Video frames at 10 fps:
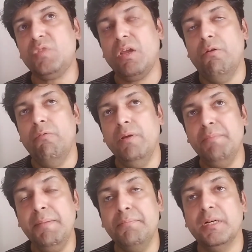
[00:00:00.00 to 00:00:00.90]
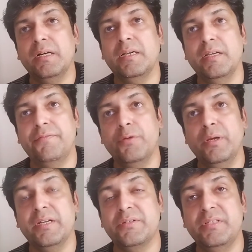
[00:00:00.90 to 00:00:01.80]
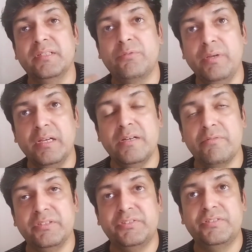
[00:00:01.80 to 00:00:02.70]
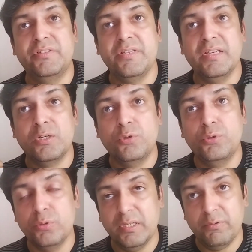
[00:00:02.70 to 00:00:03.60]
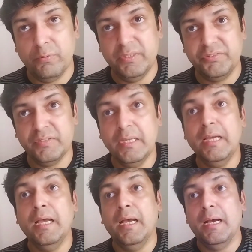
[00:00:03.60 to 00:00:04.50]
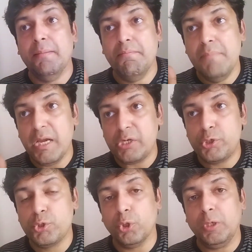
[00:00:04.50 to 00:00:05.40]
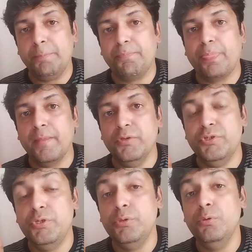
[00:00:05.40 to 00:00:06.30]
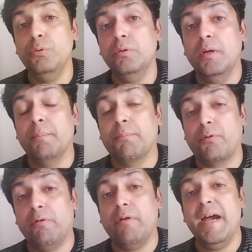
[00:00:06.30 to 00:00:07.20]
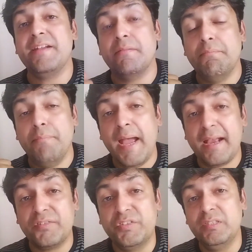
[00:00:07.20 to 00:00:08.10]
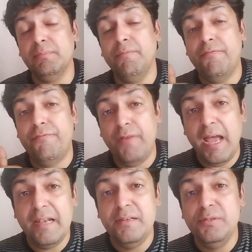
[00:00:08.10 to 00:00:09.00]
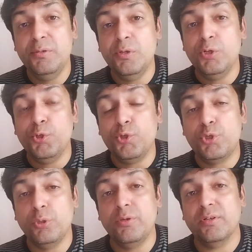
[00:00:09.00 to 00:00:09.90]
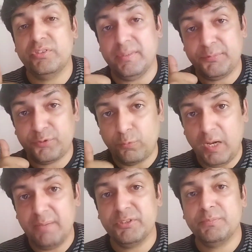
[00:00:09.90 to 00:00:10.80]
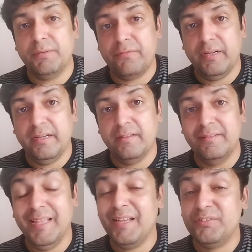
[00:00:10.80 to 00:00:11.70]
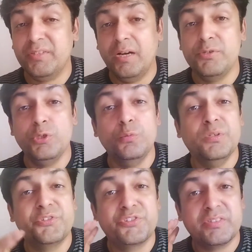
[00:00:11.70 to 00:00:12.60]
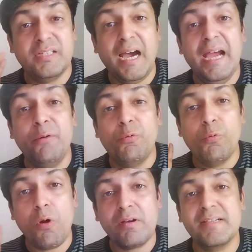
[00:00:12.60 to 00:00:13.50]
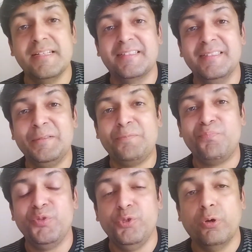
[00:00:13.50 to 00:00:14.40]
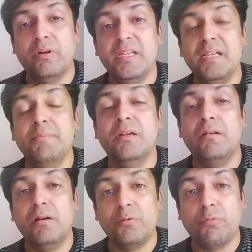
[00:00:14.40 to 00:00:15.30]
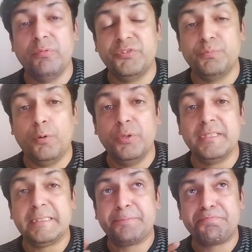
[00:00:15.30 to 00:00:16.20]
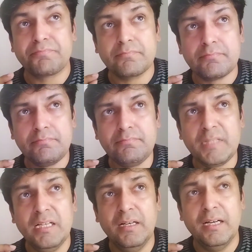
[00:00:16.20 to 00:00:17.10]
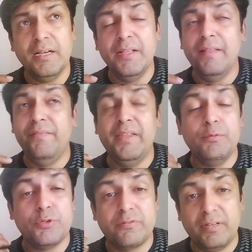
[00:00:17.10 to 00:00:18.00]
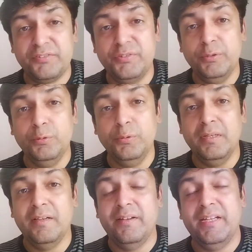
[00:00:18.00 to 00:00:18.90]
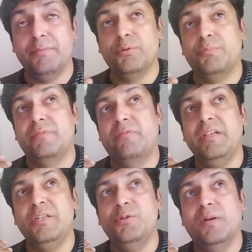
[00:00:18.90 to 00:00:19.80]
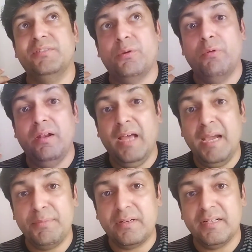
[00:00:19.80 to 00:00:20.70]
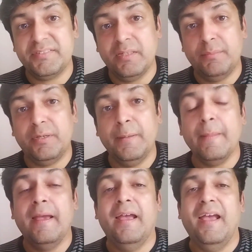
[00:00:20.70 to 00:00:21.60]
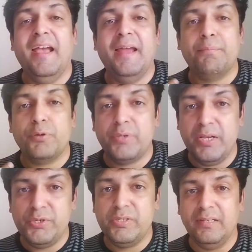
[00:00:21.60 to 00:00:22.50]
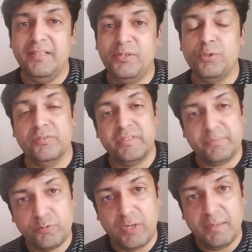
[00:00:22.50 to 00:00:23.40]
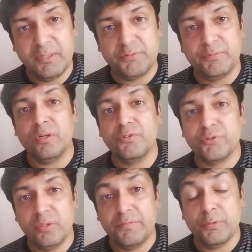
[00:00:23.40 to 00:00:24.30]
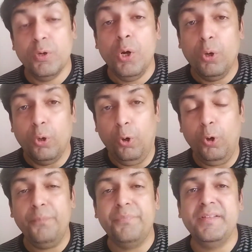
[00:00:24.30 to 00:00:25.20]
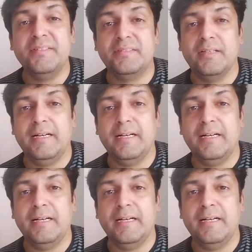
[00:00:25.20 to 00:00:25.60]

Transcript: remember, if you're in a tier 3 countries, tier 2 countries, make sure you provide maximum value to your subscribers, my friend. That is how you will skyrocket your email autoresponder. They will trust you, they will treat you as a reliable customer, and potentially your subscribers will also love you. Hope this